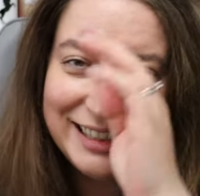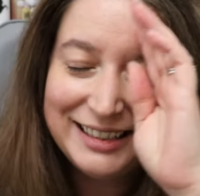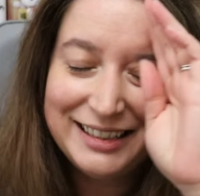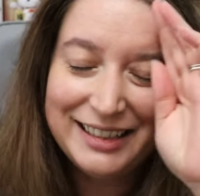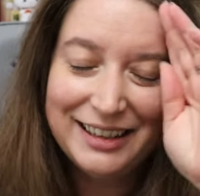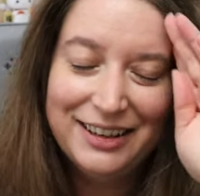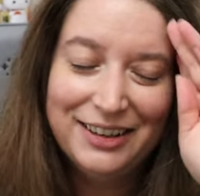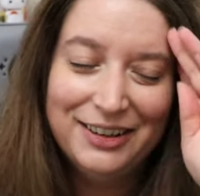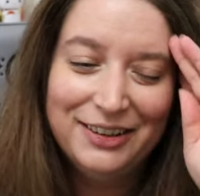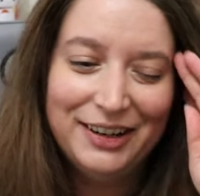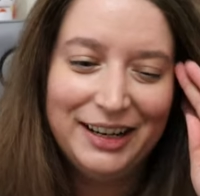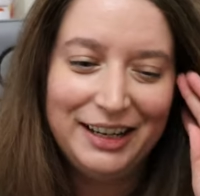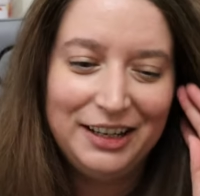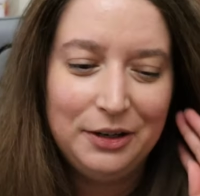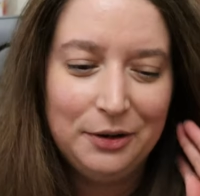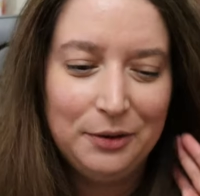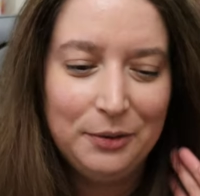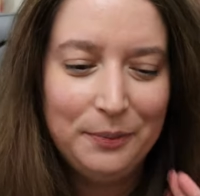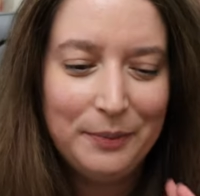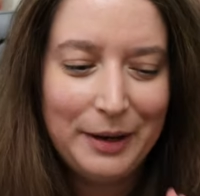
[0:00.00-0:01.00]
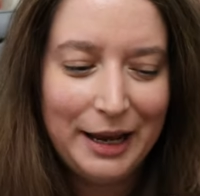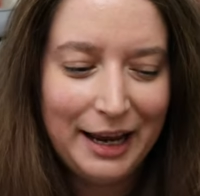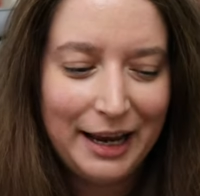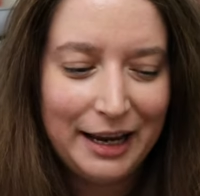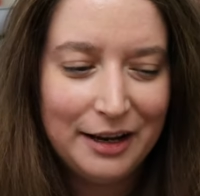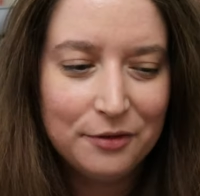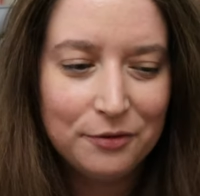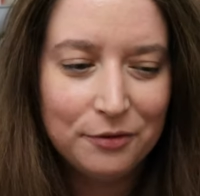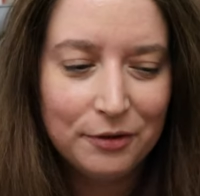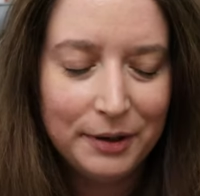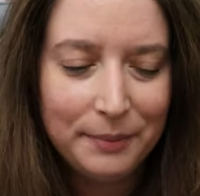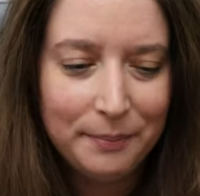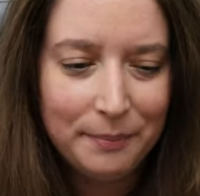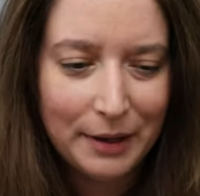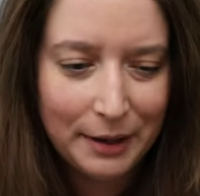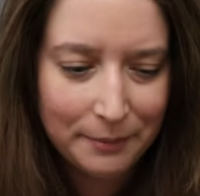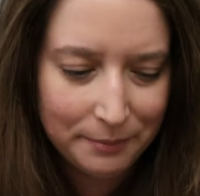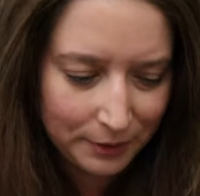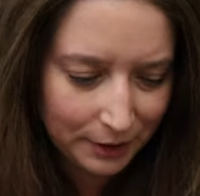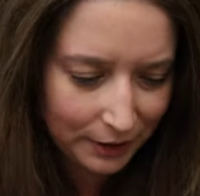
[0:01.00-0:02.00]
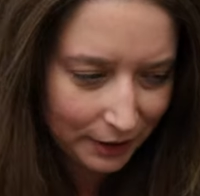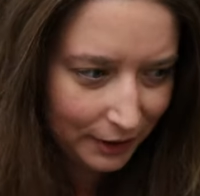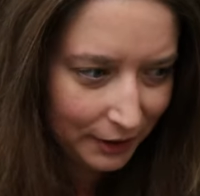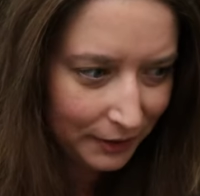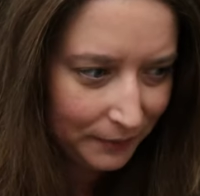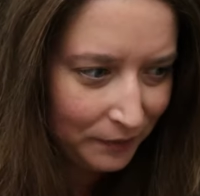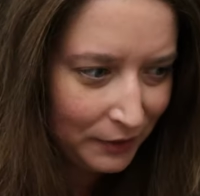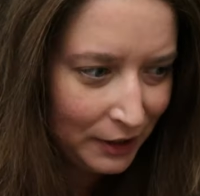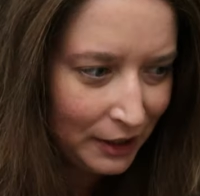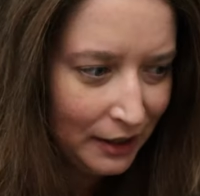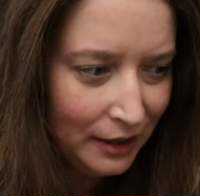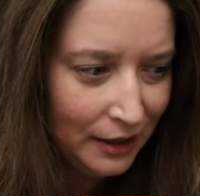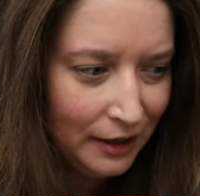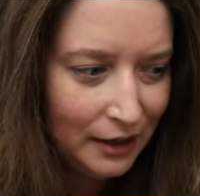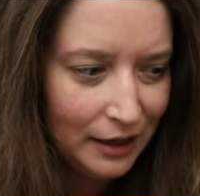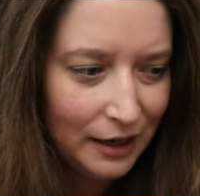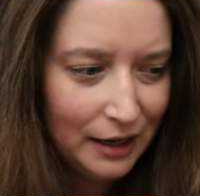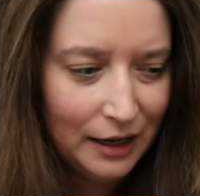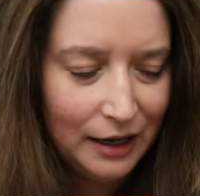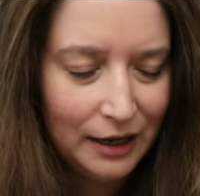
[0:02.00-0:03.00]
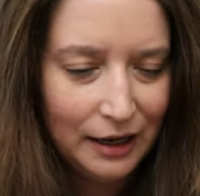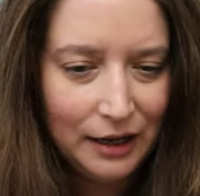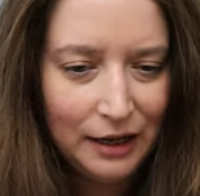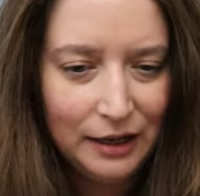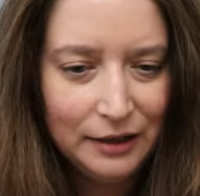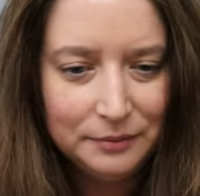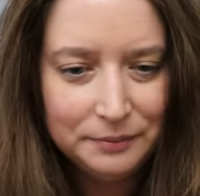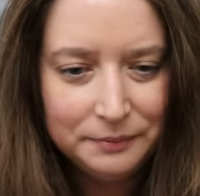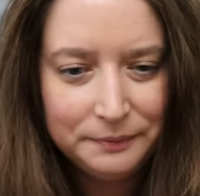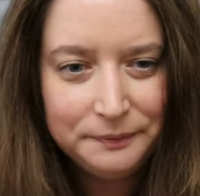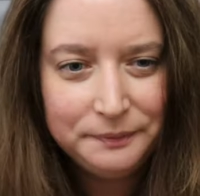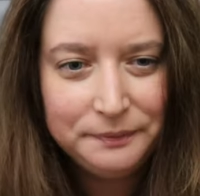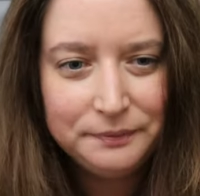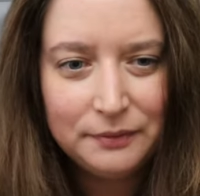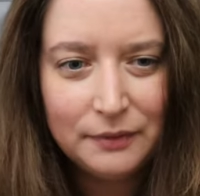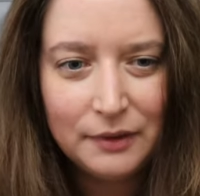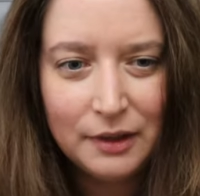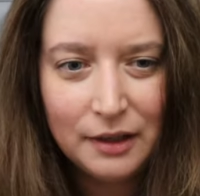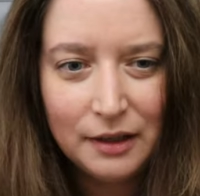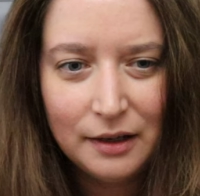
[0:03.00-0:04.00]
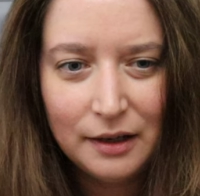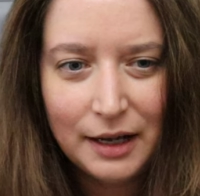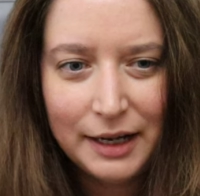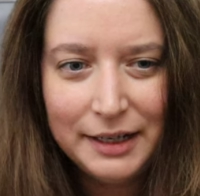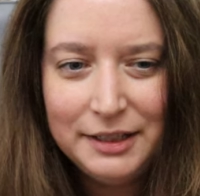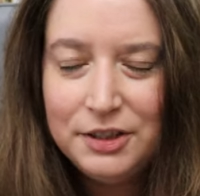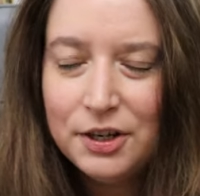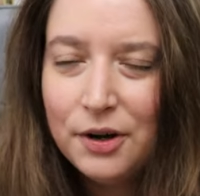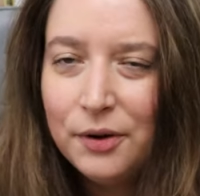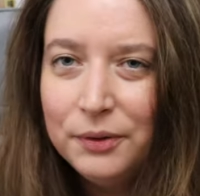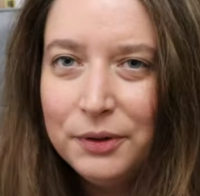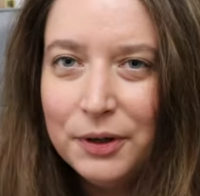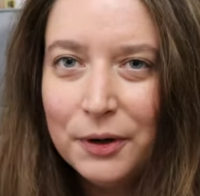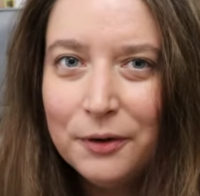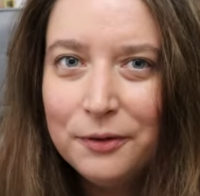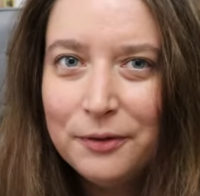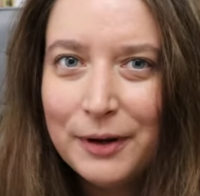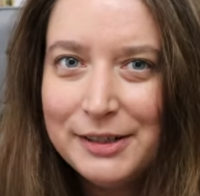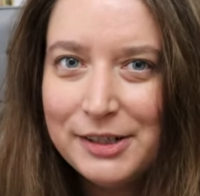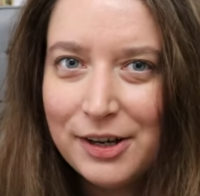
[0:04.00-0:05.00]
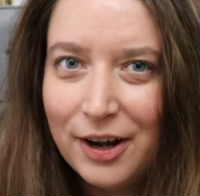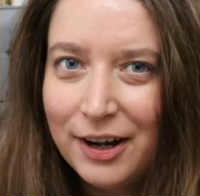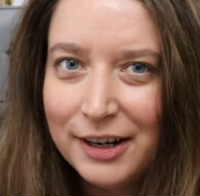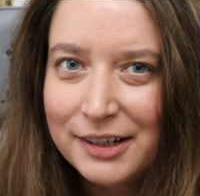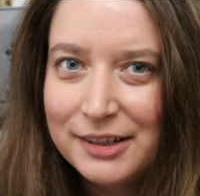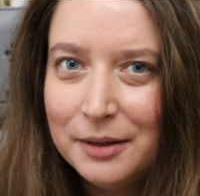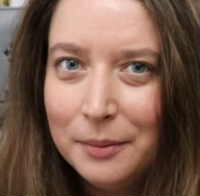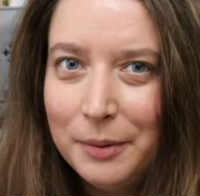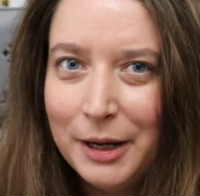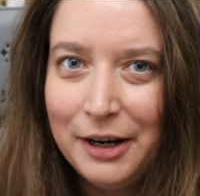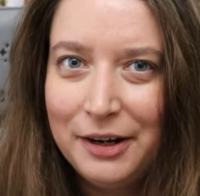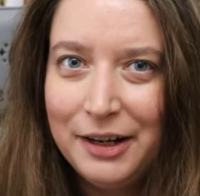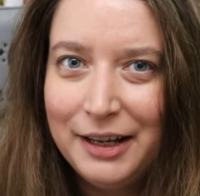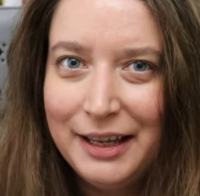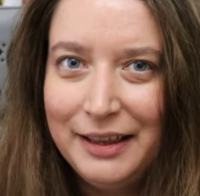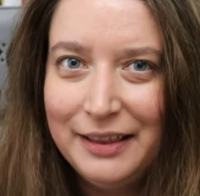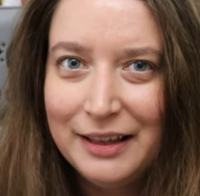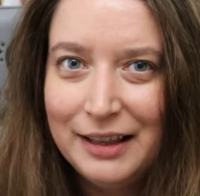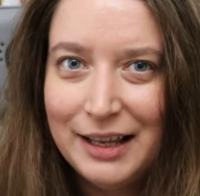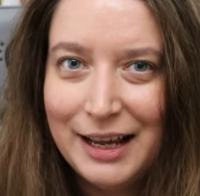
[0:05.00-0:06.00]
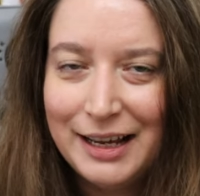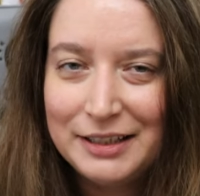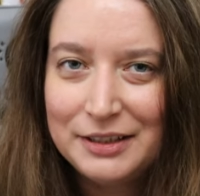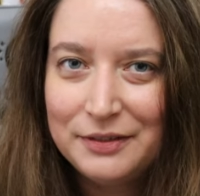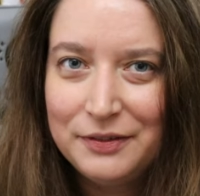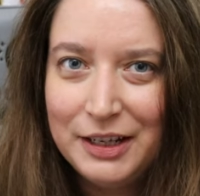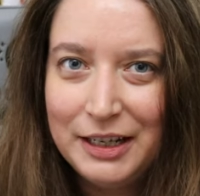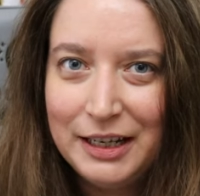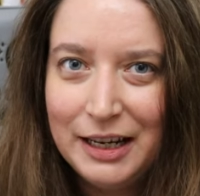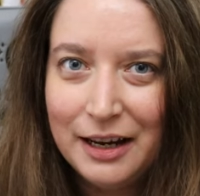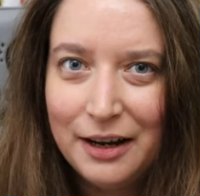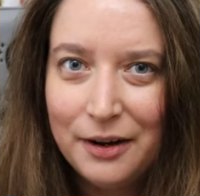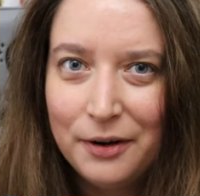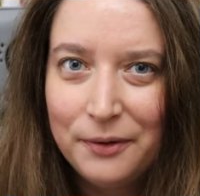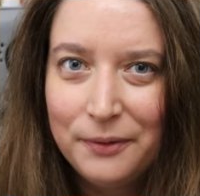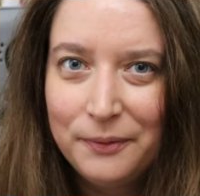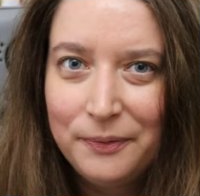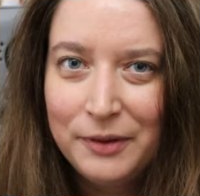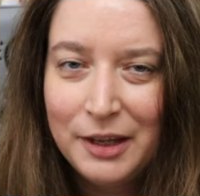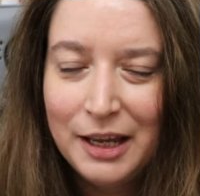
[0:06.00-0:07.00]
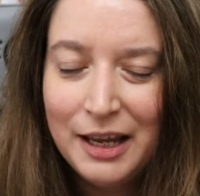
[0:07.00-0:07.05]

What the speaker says: So you may remember, I don't know if I talked about it in the last video.